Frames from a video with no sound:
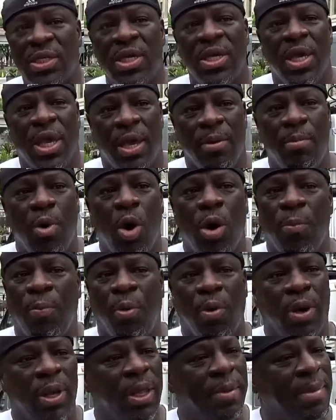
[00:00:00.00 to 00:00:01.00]
And more
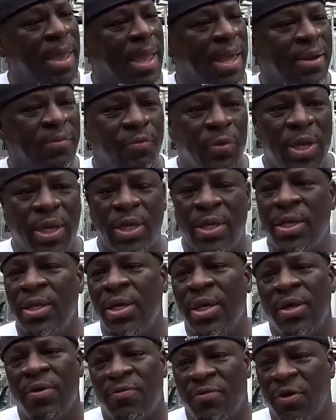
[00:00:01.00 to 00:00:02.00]
importantly, man, if we can
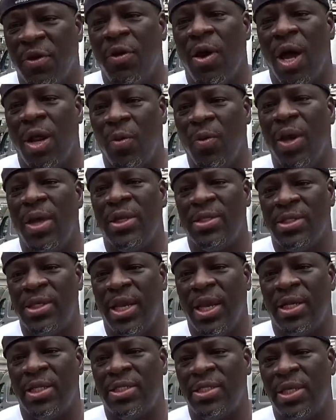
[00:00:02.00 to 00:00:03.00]
figure out a way to
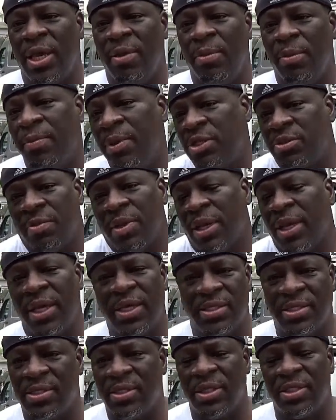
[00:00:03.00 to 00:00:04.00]
sit at the table. Bishop
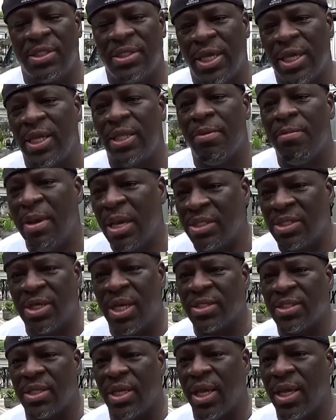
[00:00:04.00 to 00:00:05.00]
McKee said it the best
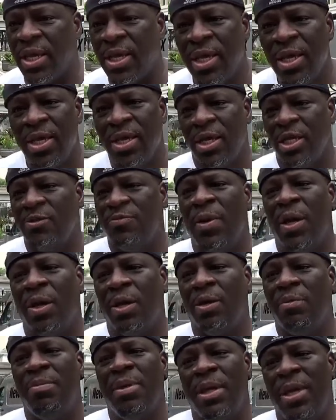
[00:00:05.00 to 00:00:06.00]
yesterday. It's better
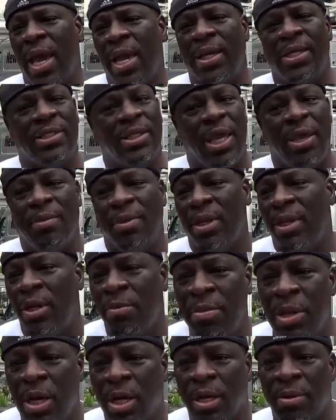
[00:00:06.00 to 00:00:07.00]
to be at the table than to
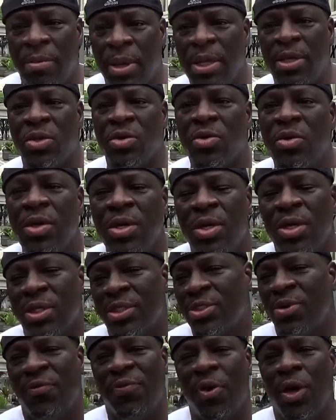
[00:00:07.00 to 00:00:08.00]
be on the menu.
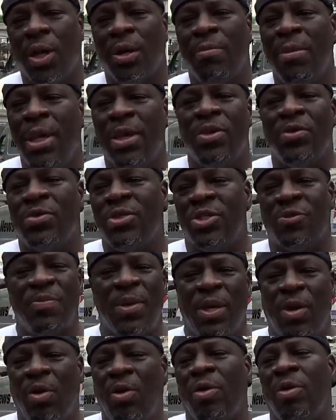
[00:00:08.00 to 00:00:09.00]
Because if you're on the menu, you're just
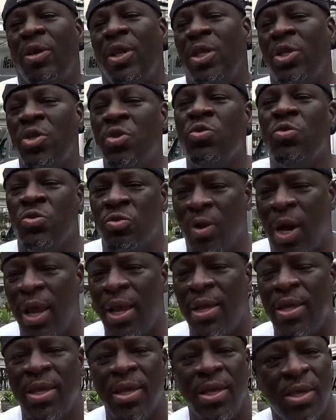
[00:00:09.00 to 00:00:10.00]
being ordered and used, right?
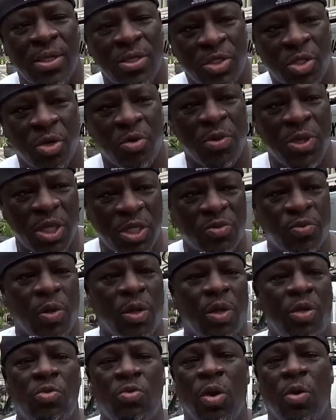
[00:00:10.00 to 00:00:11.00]
So we just
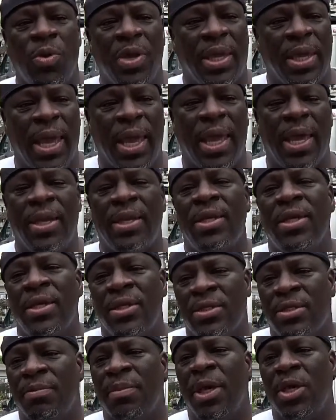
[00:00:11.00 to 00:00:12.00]
want to do what we can
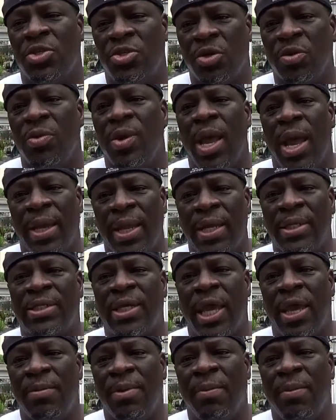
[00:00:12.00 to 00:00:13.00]
to make sure we're at that
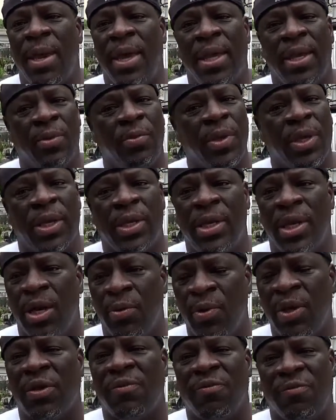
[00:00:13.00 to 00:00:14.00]
table, man, and we can
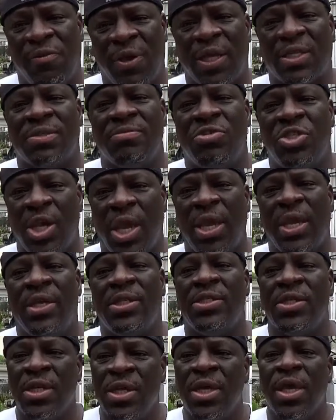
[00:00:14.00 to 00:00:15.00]
affect some
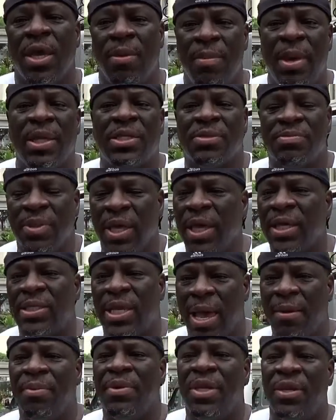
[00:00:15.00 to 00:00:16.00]
change and make some things
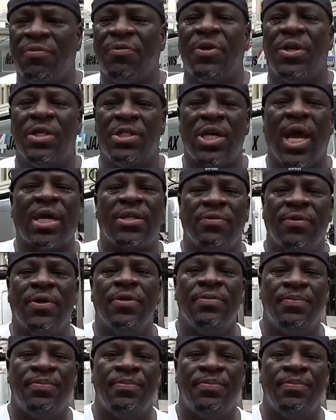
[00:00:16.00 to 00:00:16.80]
happen different in Jacksonville.